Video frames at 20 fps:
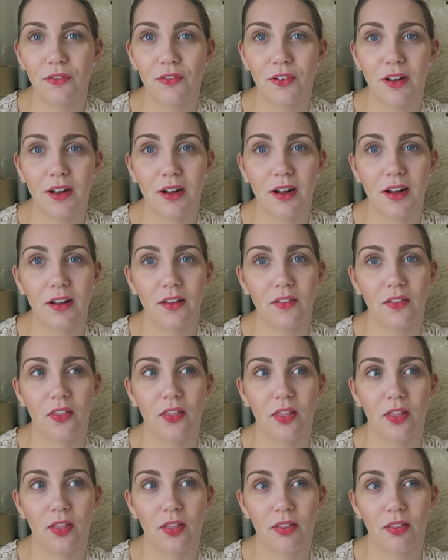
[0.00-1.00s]
of the
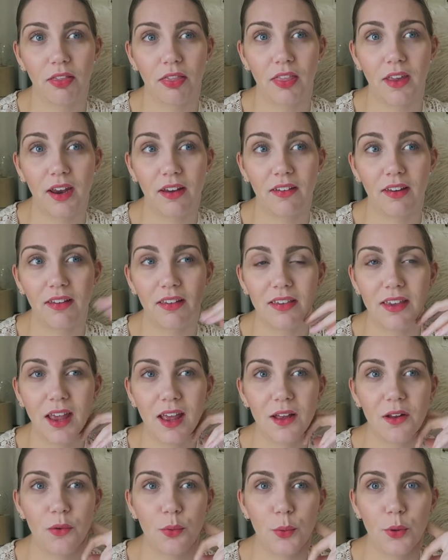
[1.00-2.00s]
things he
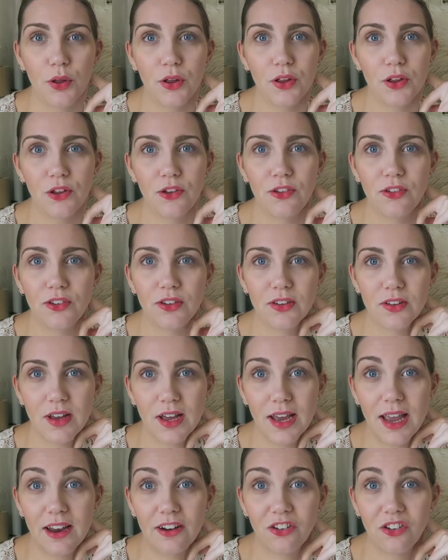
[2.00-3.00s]
said was,
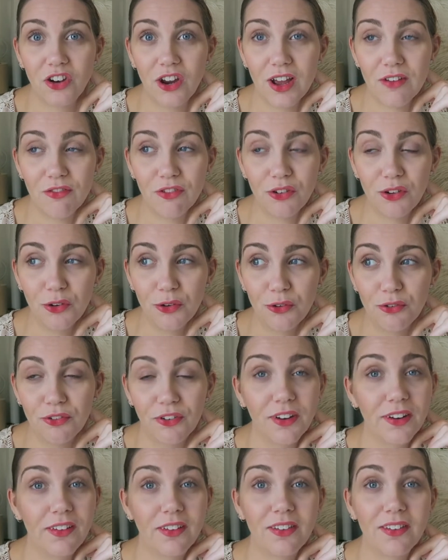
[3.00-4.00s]
I actually have a
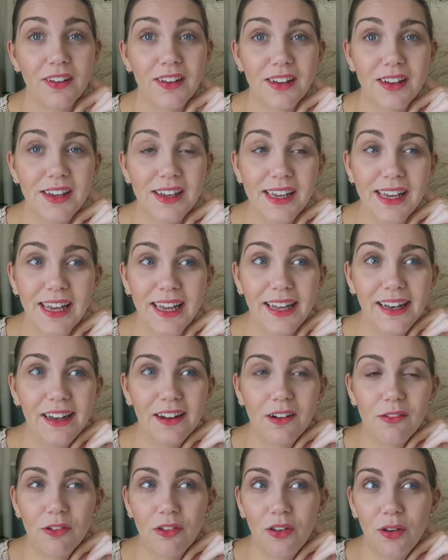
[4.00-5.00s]
girlfriend. And
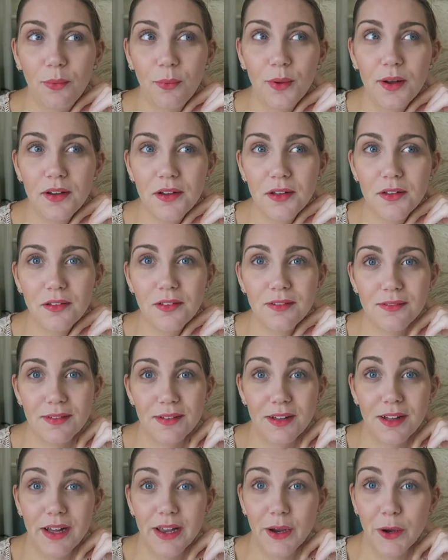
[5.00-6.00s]
then I was like, well,
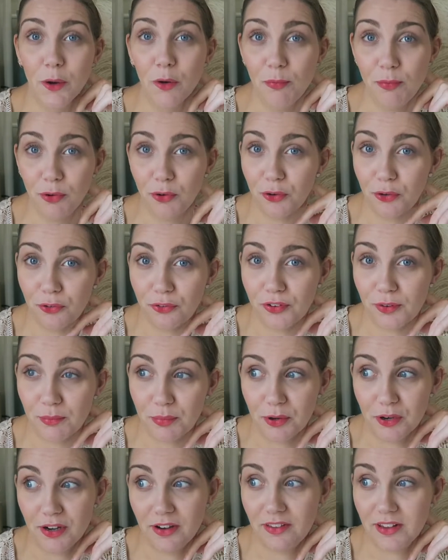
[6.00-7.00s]
I hope the
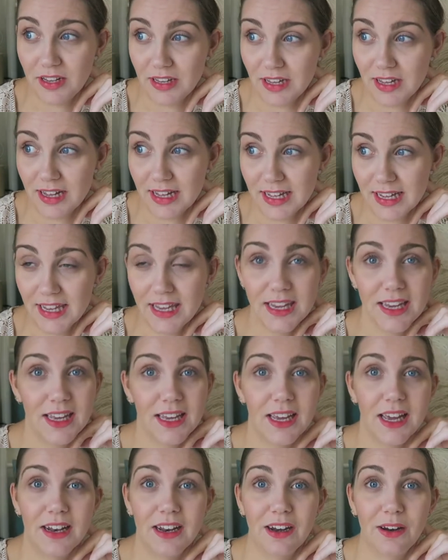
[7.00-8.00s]
girlfriend part is a lie.
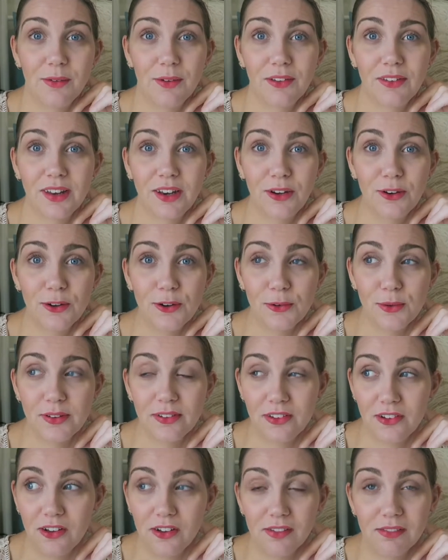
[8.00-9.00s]
And then he was like, no,
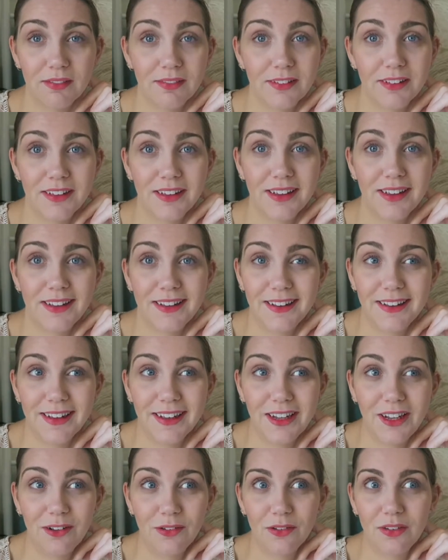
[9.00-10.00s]
it's not.
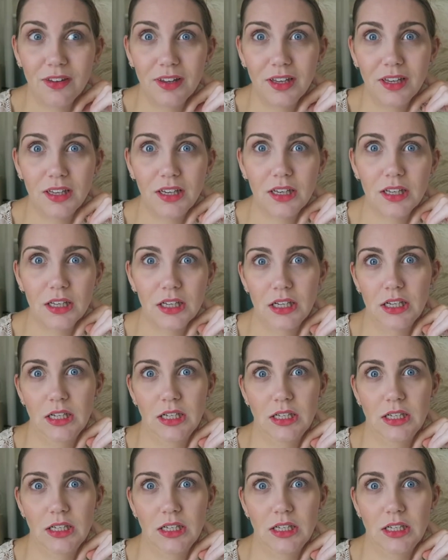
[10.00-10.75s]
And I was like,